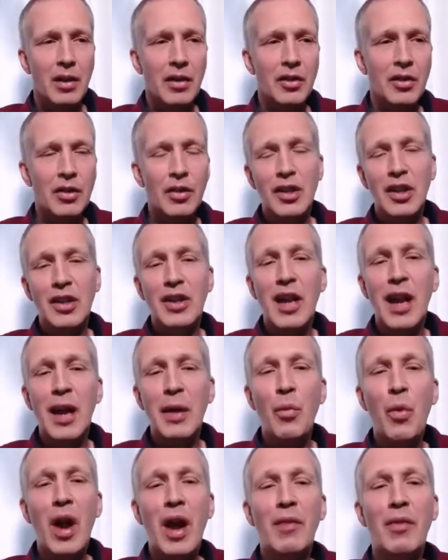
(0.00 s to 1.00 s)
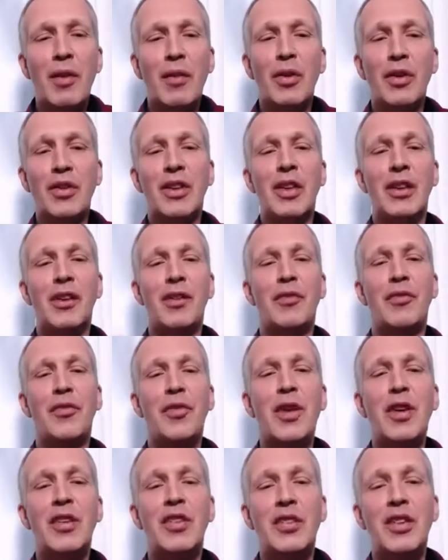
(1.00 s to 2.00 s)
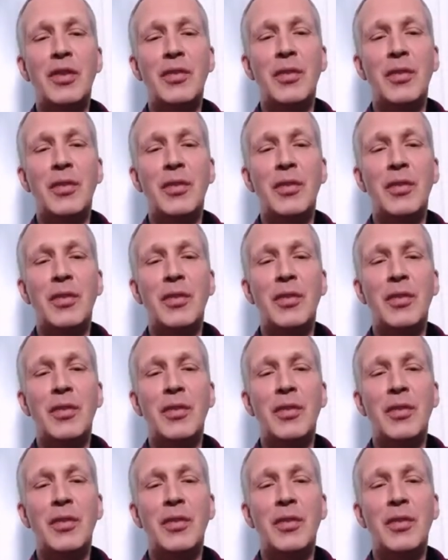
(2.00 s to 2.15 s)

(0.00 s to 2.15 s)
So the TimeWaver was the first